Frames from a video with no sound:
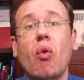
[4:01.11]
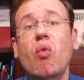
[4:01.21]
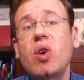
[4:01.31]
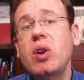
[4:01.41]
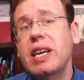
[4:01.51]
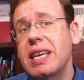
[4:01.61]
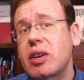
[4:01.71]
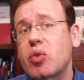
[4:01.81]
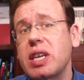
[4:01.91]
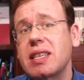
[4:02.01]
will
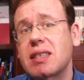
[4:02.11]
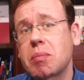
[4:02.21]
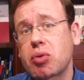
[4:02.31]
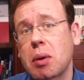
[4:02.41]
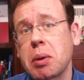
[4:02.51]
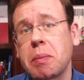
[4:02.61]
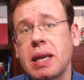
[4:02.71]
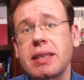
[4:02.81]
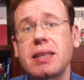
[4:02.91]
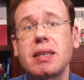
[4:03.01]
increase the
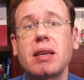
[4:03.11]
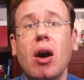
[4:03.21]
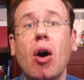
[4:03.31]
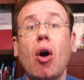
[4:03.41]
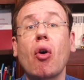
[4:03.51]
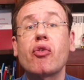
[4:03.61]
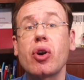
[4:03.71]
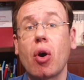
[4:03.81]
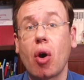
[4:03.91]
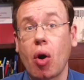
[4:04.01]
probability of
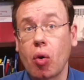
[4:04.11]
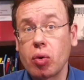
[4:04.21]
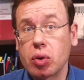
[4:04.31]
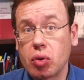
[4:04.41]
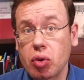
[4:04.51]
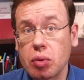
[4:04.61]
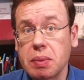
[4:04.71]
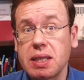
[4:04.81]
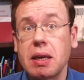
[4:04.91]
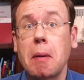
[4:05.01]
your own
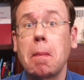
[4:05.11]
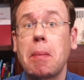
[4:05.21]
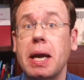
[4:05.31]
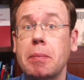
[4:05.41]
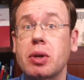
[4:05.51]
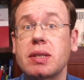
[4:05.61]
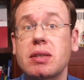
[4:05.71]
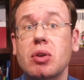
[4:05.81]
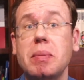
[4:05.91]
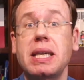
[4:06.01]
group's papers
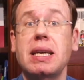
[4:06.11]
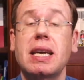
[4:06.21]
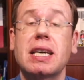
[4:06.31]
to be